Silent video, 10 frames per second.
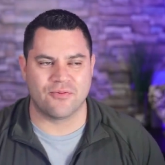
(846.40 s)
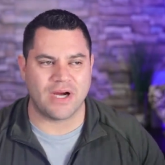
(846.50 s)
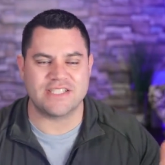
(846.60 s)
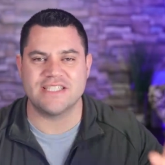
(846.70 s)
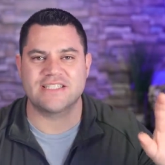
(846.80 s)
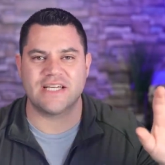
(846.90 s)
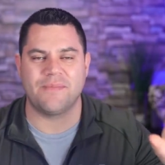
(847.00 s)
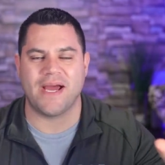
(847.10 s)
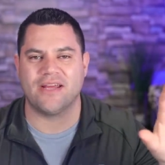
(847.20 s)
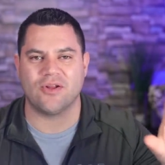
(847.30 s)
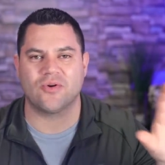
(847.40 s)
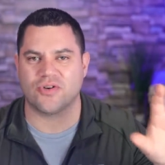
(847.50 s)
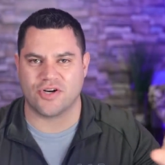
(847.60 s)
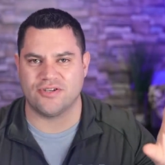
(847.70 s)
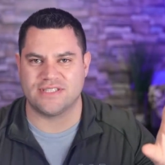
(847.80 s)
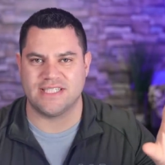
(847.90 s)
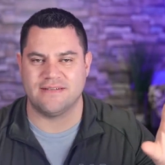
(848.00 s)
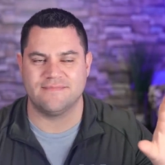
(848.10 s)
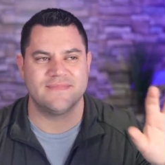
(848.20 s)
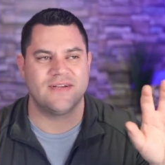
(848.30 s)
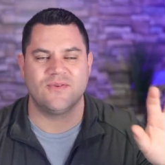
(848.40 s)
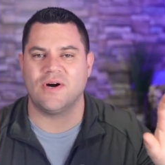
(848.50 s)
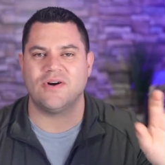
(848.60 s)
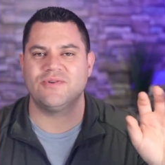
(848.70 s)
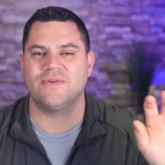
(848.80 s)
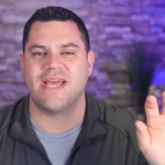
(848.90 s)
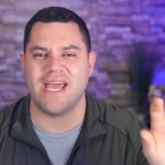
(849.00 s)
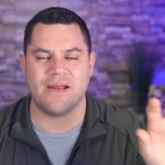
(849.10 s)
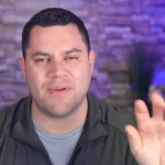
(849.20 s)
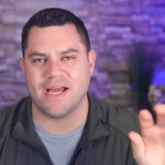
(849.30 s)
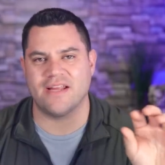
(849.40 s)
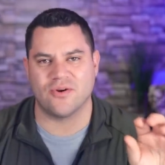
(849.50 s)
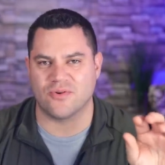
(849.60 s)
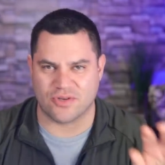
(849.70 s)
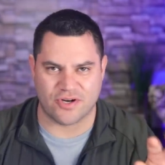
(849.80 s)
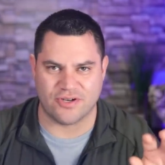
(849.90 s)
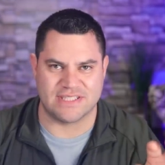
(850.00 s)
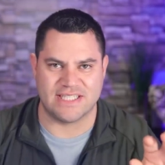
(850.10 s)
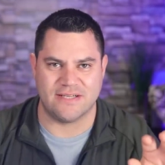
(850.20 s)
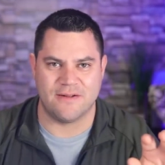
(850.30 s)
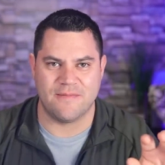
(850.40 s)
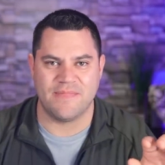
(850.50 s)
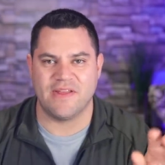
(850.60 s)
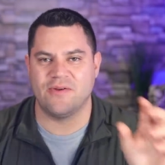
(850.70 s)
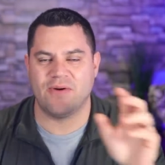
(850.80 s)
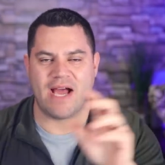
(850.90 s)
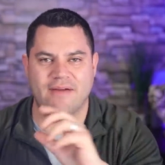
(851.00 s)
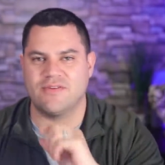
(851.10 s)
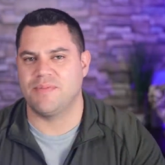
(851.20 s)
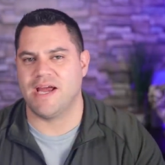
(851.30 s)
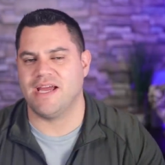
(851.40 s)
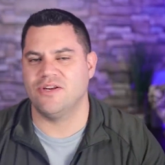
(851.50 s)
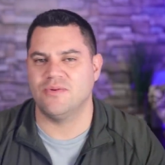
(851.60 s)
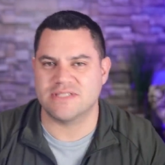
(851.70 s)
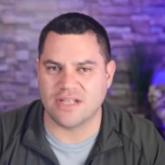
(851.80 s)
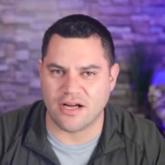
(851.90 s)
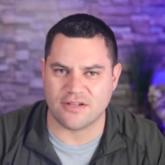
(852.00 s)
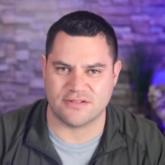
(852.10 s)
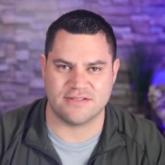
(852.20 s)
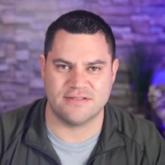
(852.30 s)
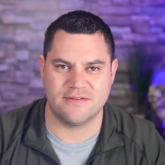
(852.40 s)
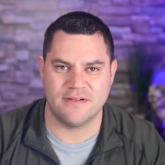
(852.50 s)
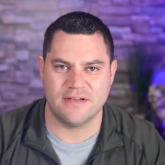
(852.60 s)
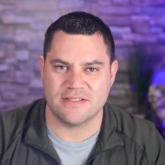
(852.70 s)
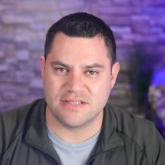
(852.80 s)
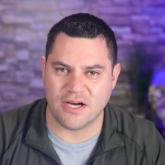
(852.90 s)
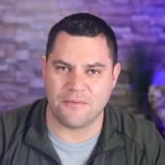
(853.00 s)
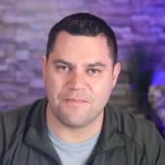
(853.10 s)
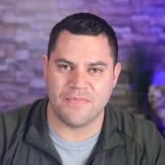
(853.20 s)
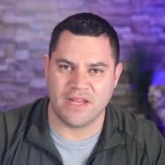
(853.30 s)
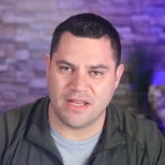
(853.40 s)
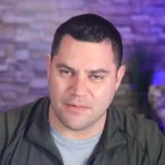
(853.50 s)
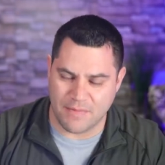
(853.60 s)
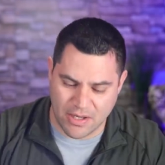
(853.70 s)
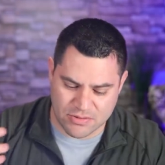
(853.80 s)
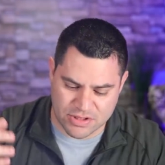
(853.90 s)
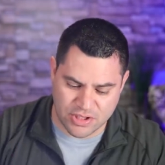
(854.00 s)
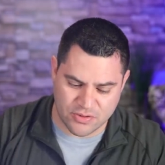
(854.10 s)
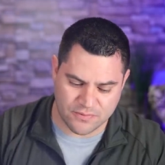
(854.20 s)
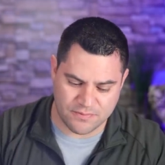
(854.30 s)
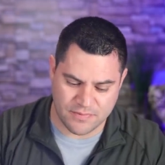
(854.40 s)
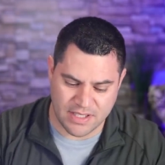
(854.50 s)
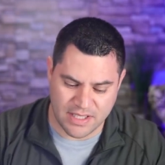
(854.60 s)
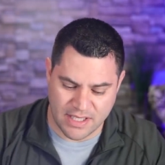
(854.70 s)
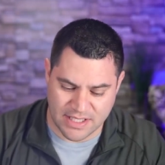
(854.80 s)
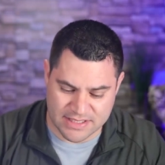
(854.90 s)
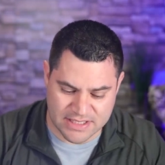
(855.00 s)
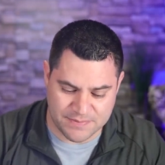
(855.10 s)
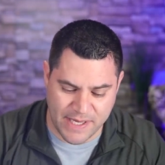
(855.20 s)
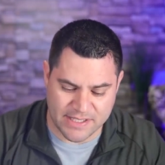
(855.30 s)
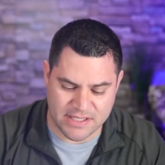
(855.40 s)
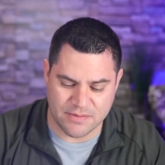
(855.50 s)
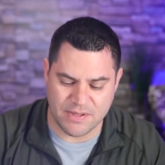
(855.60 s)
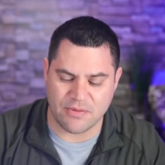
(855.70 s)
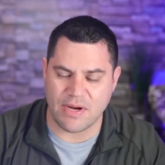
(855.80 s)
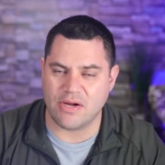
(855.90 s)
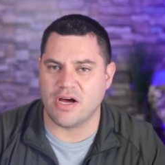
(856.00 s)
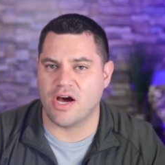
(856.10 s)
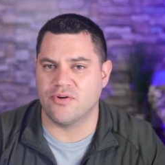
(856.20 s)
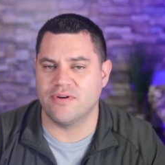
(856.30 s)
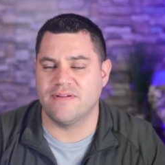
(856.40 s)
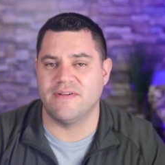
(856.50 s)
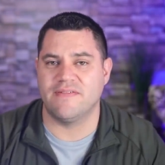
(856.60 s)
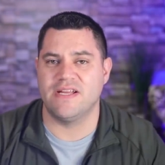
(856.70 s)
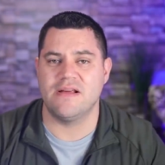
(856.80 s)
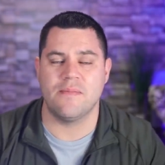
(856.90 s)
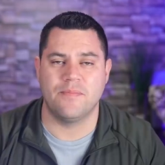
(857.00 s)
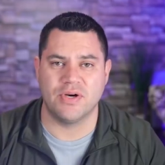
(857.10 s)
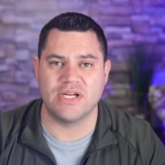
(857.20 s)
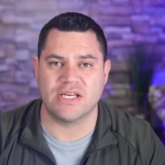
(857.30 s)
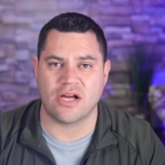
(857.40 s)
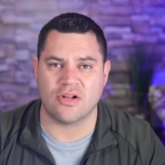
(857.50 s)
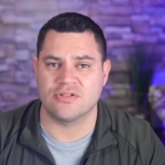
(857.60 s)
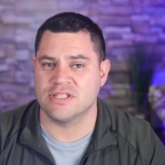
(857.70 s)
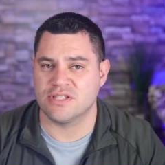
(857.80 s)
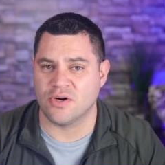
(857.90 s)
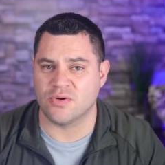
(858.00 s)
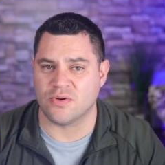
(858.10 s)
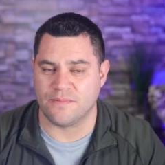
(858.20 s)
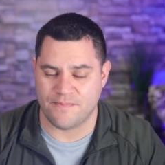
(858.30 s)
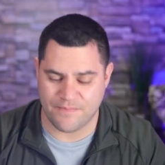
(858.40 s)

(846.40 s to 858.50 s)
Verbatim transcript: Russia is going to pay in local currency. Well, you can't pay in local currency. You have to pay in US dollars. So, the amount due is expected to be around $150 billion in total.